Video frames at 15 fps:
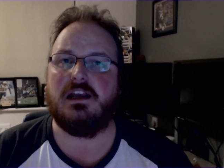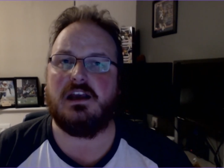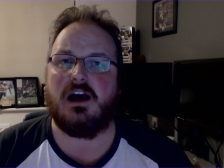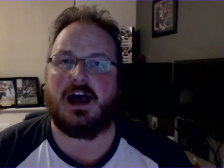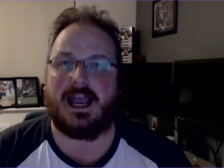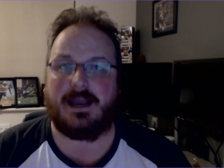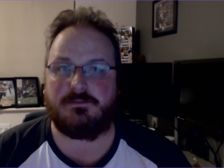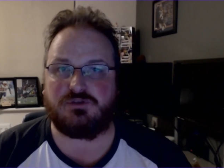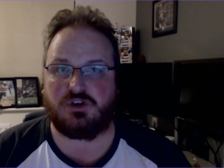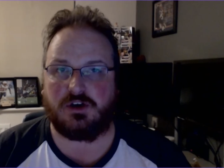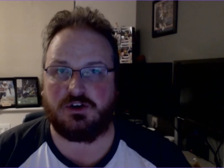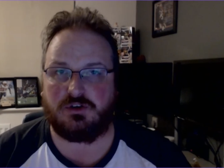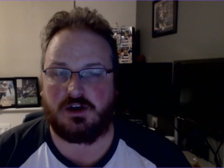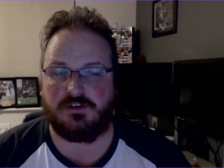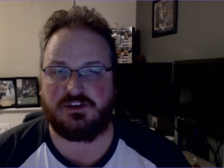I am trying to
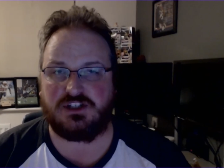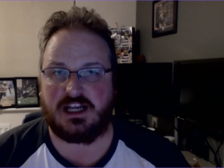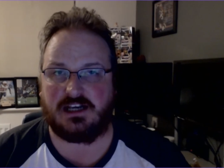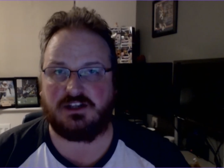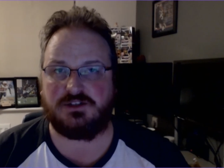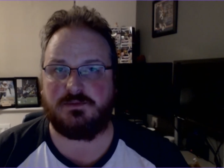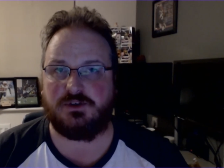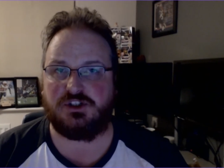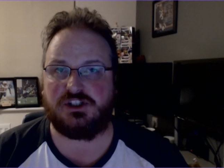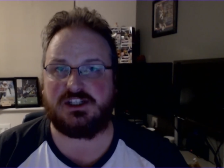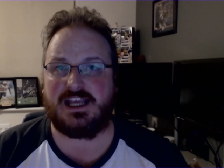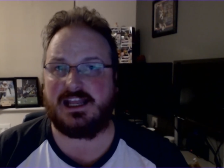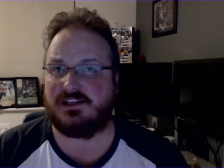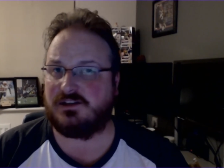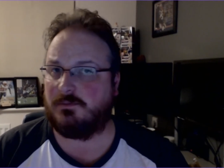grow the channel as much as I
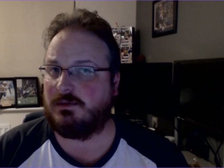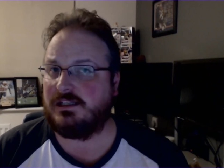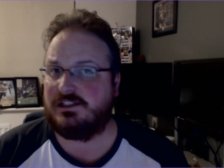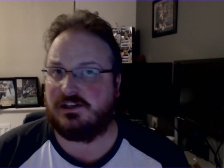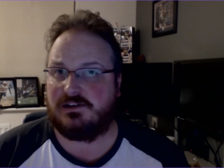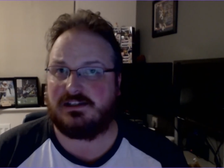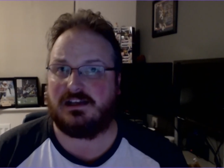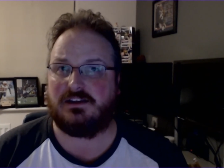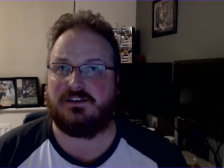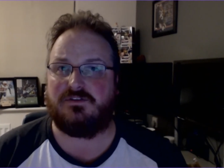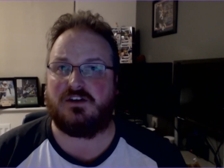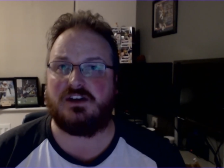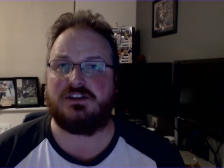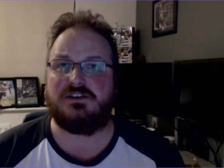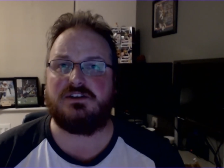can, so please do tell your
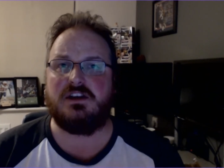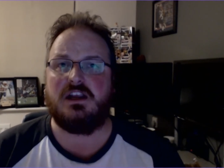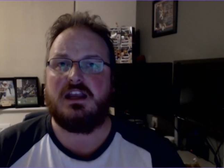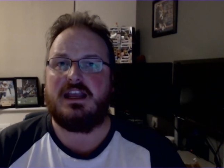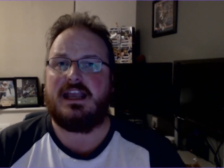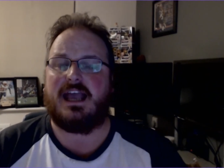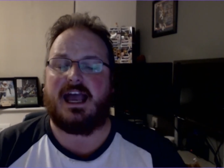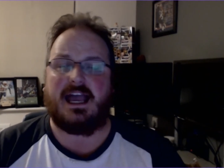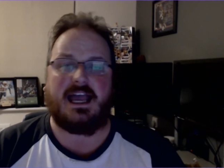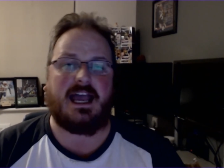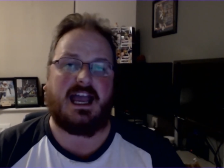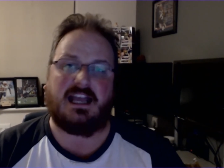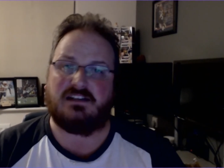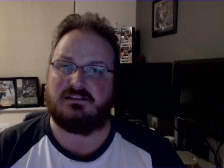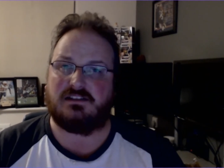friends,
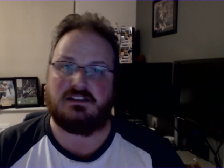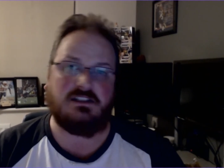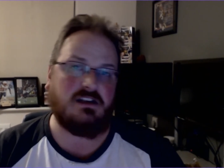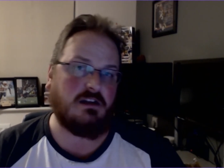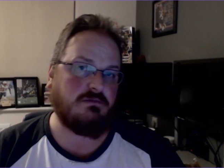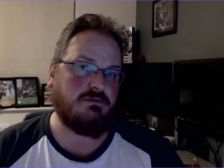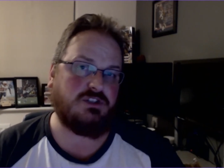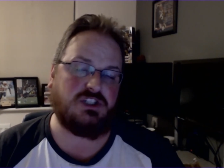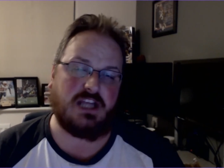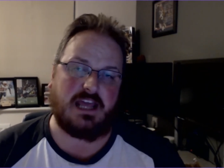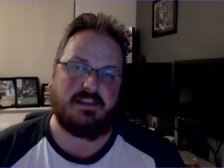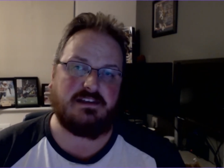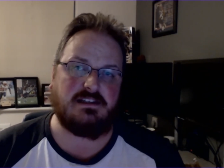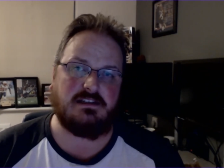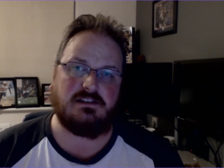and you know, share
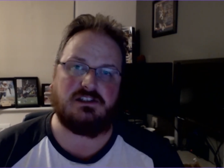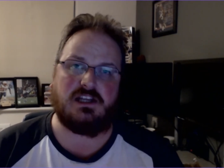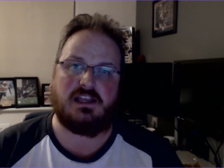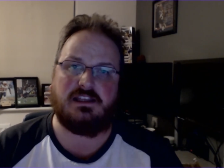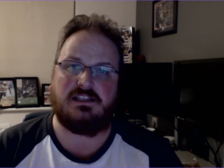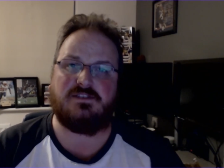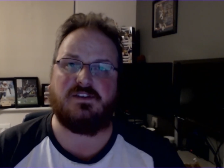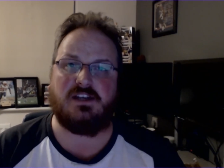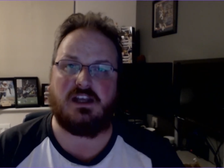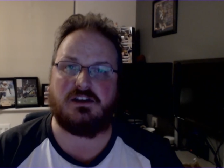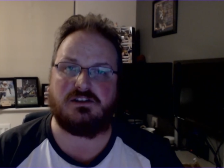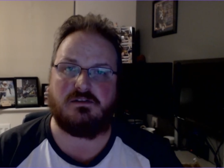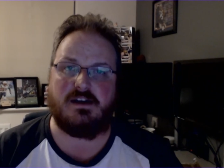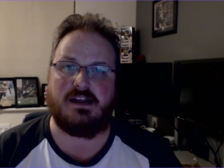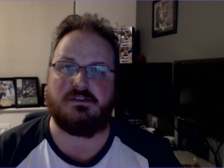these videos
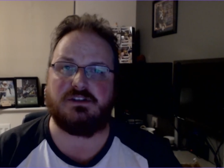around.